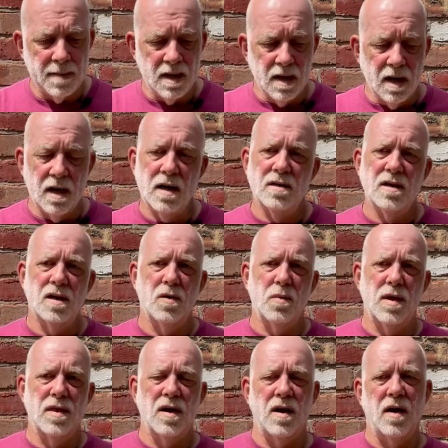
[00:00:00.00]
And I don't know
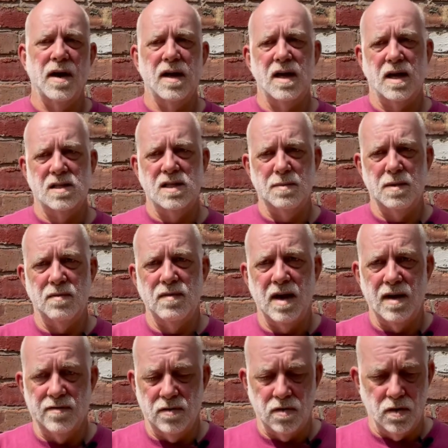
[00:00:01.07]
whether I can actually be
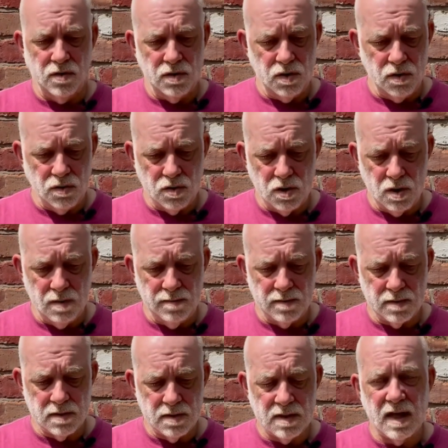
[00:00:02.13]
relevant on YouTube
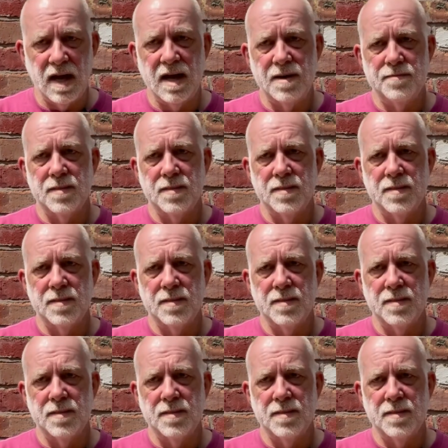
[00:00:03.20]
today.